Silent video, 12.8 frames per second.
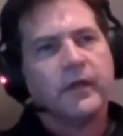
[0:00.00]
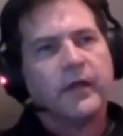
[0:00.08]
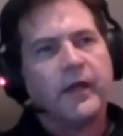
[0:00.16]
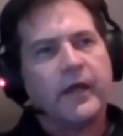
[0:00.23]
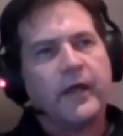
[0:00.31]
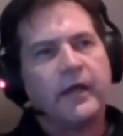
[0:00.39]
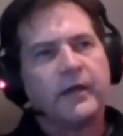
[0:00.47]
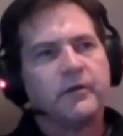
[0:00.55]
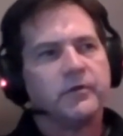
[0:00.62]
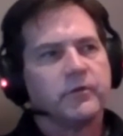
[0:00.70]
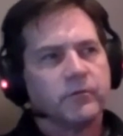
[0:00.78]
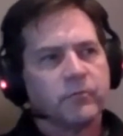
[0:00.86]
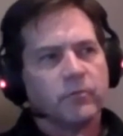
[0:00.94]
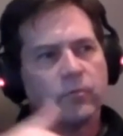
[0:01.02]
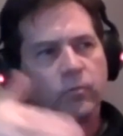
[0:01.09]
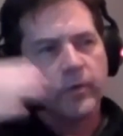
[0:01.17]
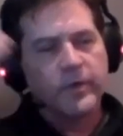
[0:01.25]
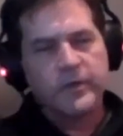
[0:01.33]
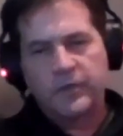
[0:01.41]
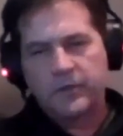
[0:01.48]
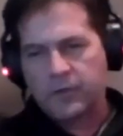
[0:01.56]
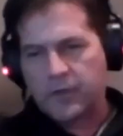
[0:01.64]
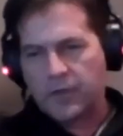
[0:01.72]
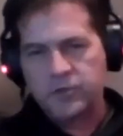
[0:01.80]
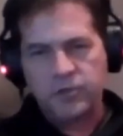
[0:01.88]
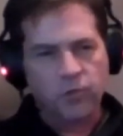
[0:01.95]
and we can
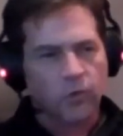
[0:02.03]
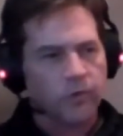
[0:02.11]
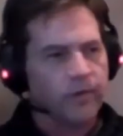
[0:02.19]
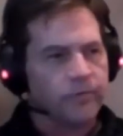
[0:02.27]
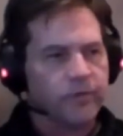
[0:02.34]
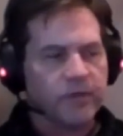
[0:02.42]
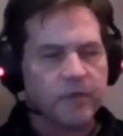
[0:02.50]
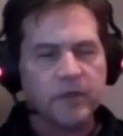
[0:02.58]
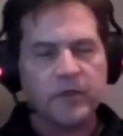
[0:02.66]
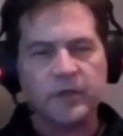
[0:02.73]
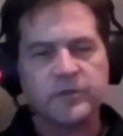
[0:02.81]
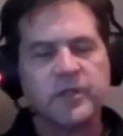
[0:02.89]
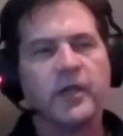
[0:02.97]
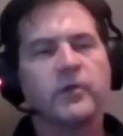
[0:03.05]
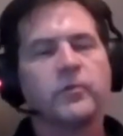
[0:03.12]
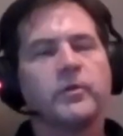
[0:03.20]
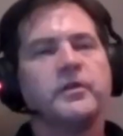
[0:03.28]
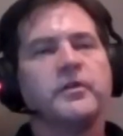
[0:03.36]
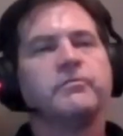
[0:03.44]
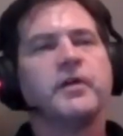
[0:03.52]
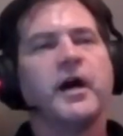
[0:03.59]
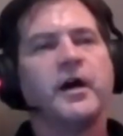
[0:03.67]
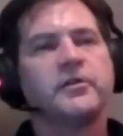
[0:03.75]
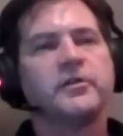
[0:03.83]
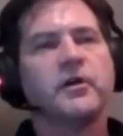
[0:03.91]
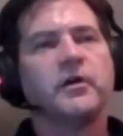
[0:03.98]
ensure that the integrity of
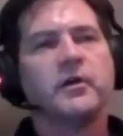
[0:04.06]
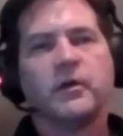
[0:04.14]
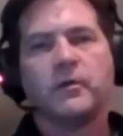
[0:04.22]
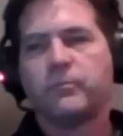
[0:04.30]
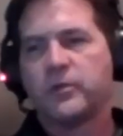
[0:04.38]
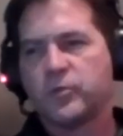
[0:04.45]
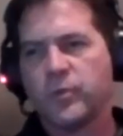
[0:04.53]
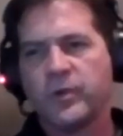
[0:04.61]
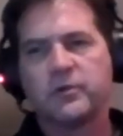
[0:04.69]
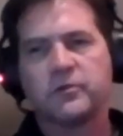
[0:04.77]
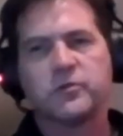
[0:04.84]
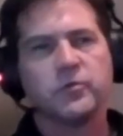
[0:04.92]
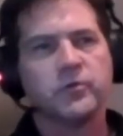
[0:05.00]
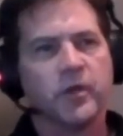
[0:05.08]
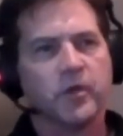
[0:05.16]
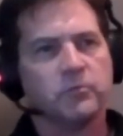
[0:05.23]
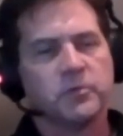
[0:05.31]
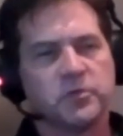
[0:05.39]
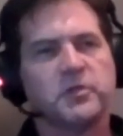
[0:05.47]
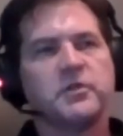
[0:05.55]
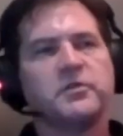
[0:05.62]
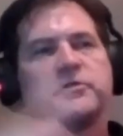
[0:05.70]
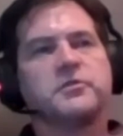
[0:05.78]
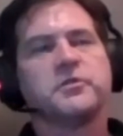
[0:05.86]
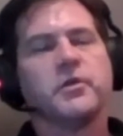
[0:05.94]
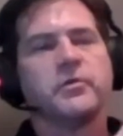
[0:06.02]
data between two known machines
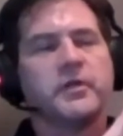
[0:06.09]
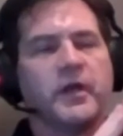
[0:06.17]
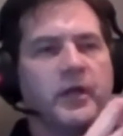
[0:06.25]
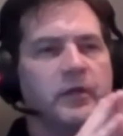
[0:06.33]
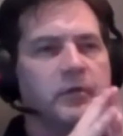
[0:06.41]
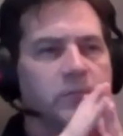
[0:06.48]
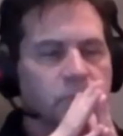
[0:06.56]
is okay,